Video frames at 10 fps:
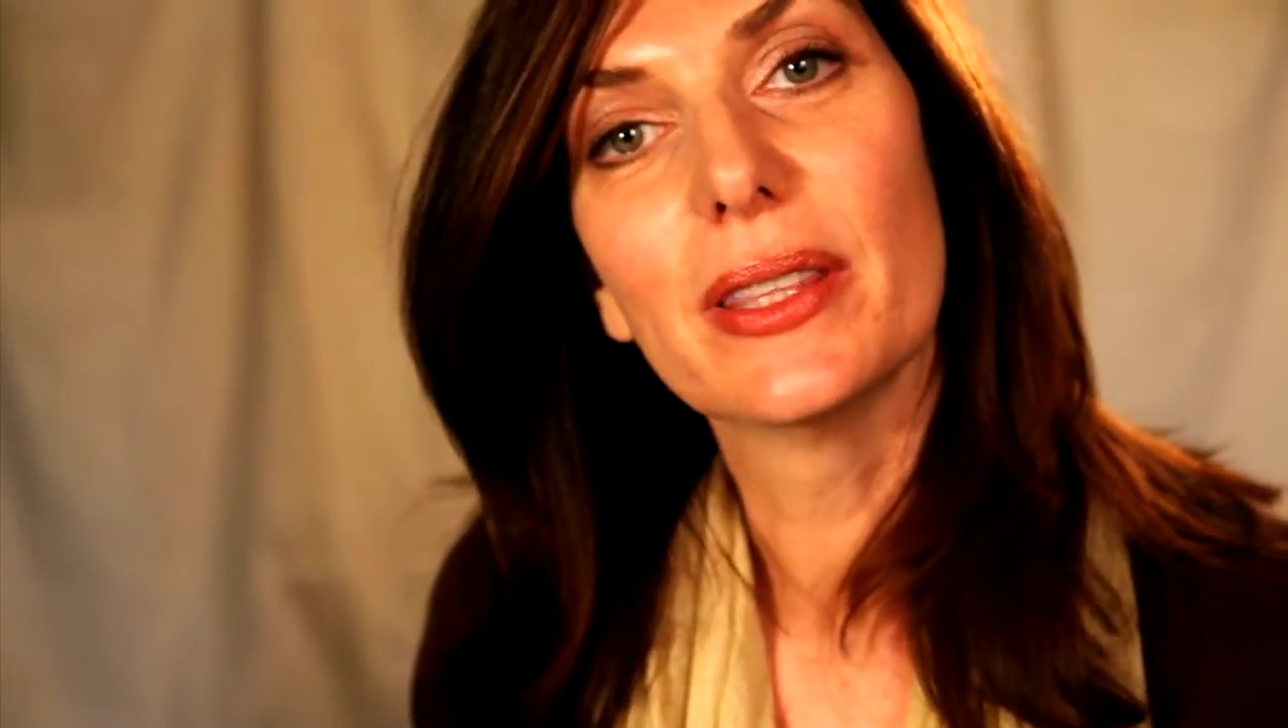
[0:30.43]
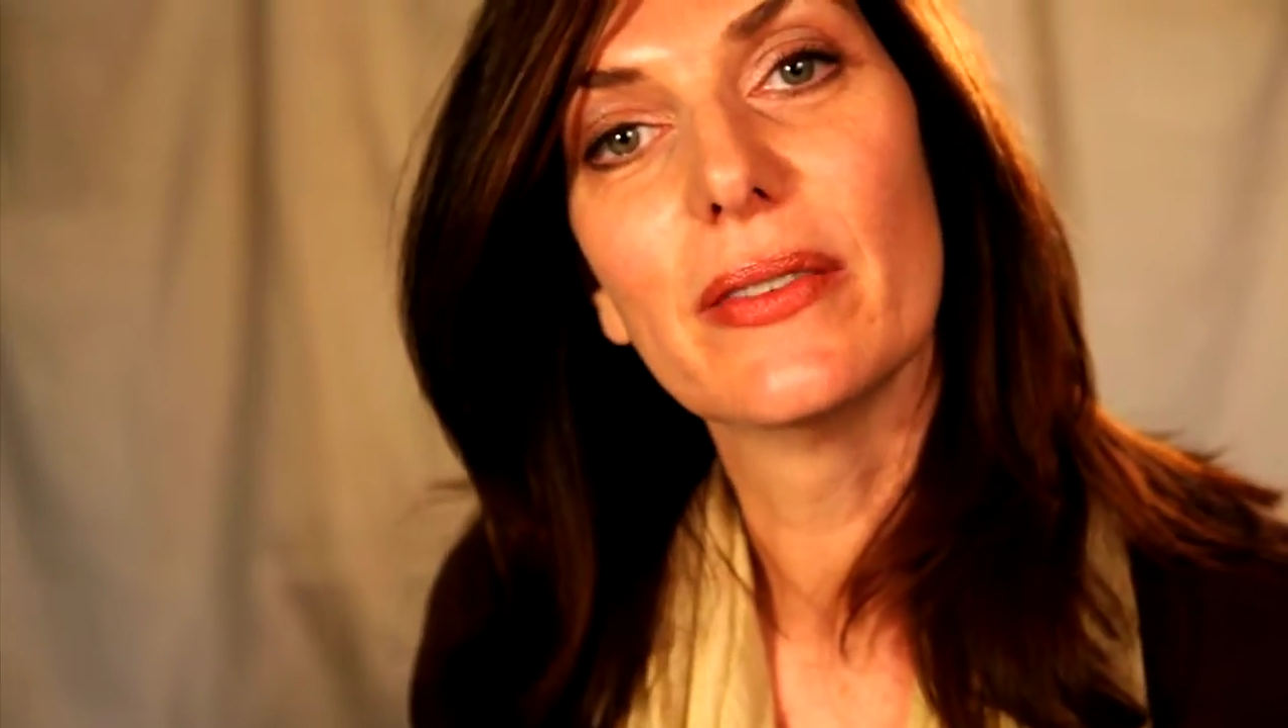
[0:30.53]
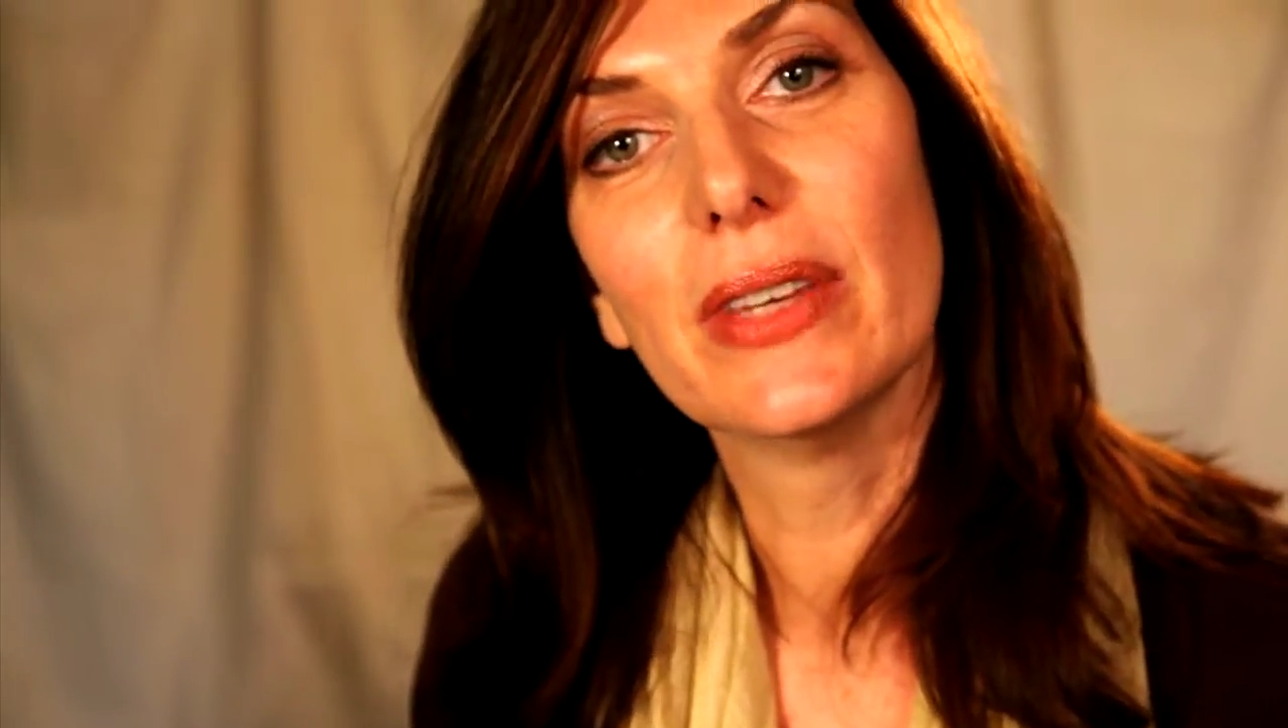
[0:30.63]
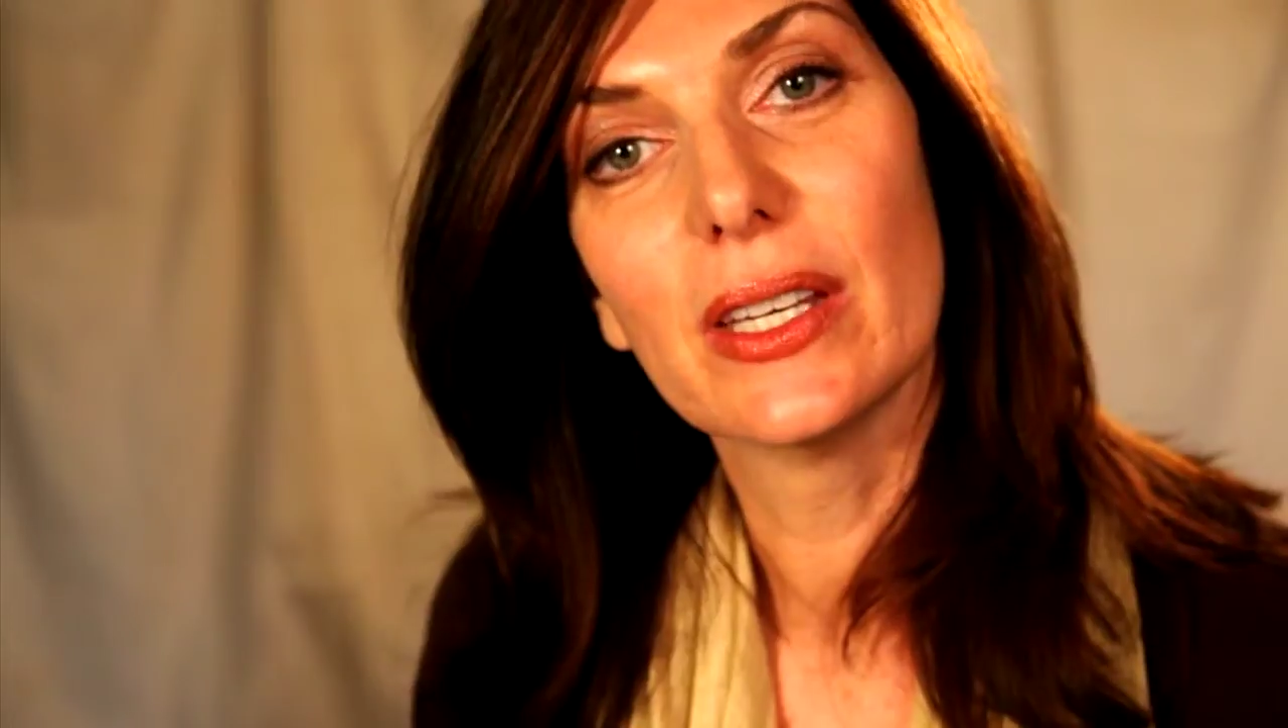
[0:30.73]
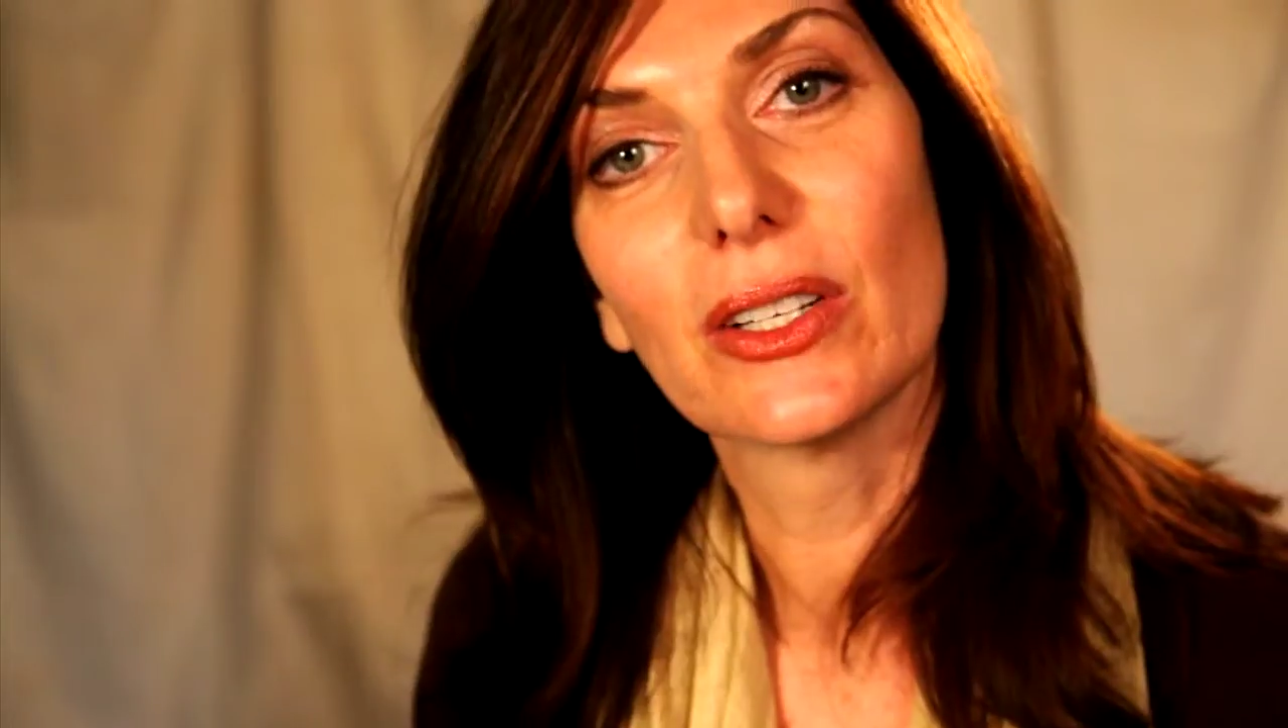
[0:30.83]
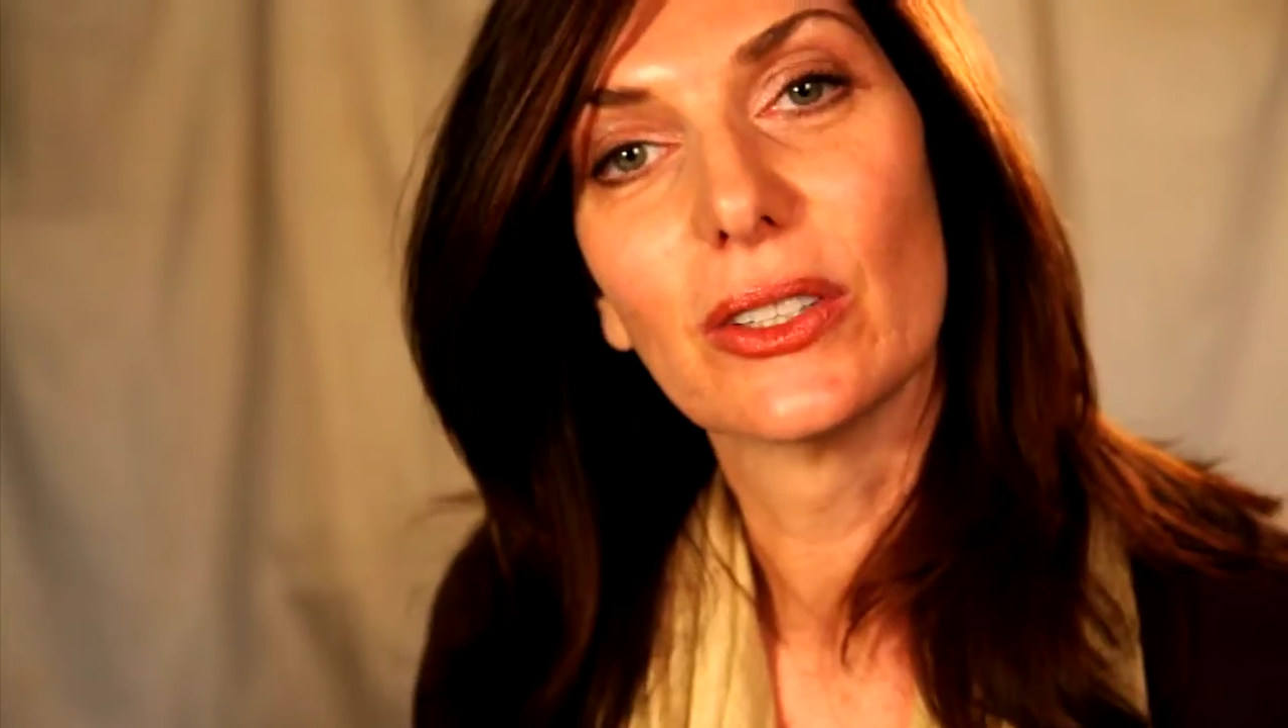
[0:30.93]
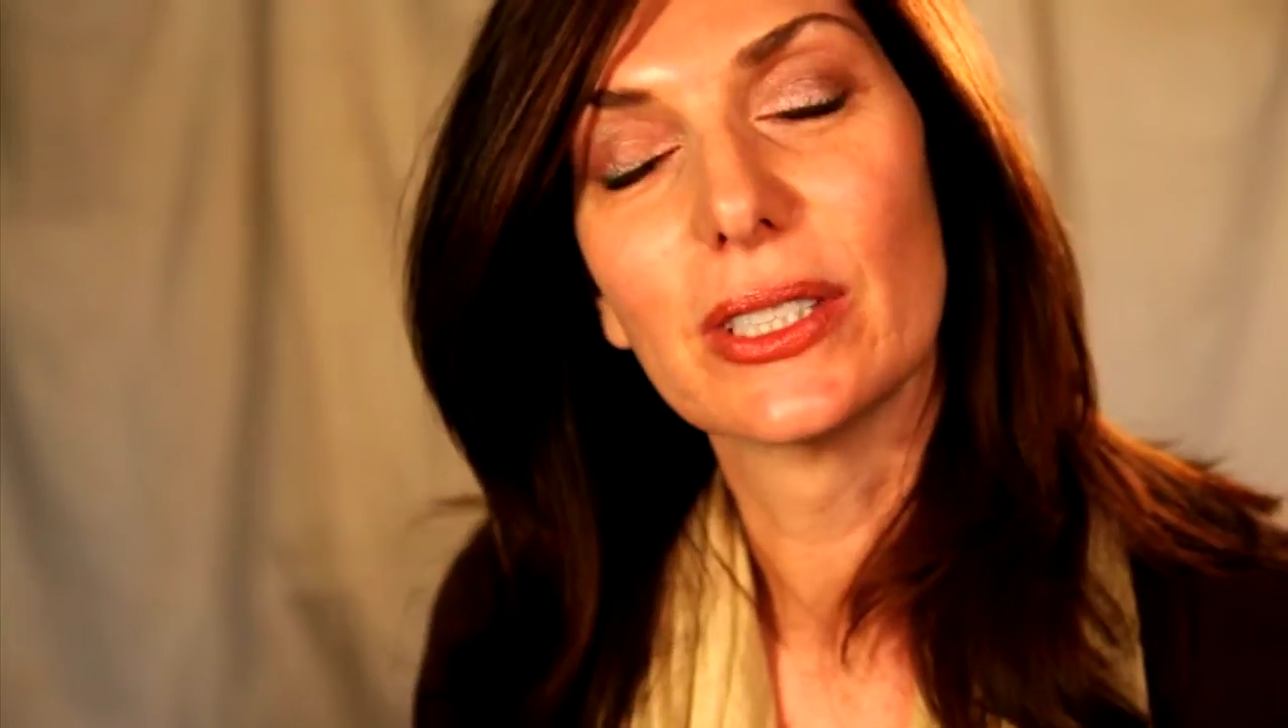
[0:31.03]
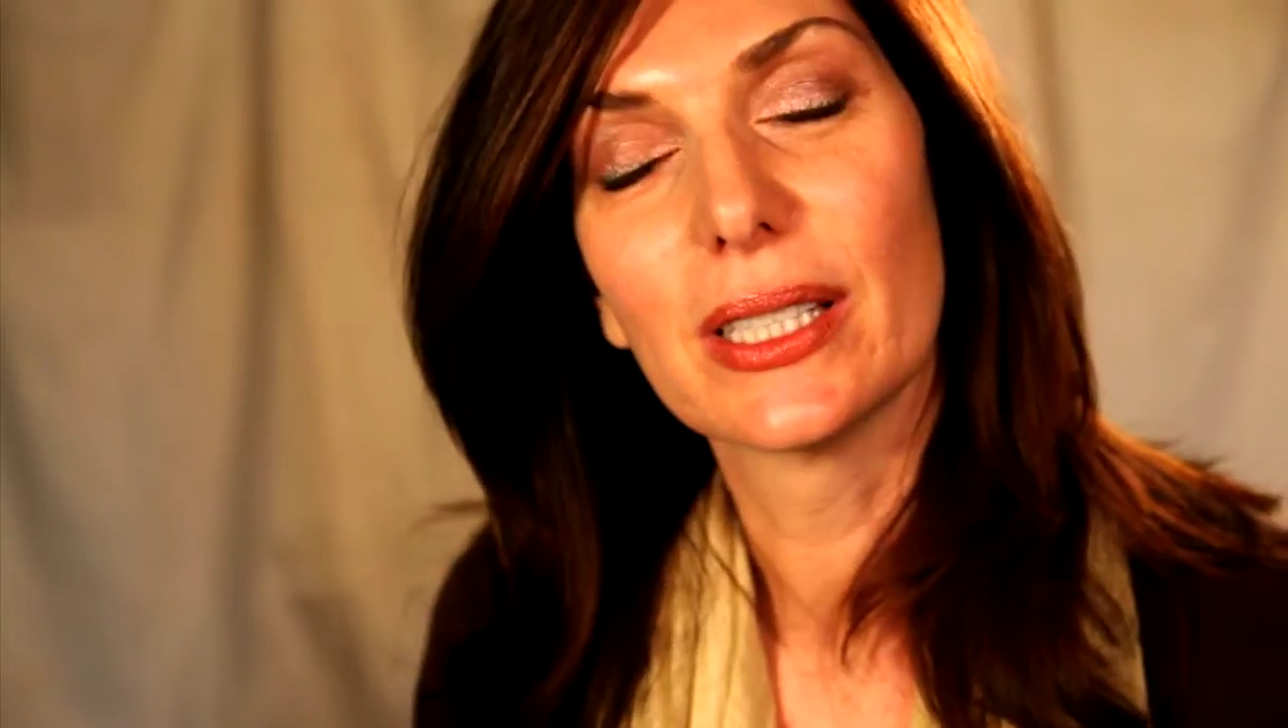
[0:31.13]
vehicle to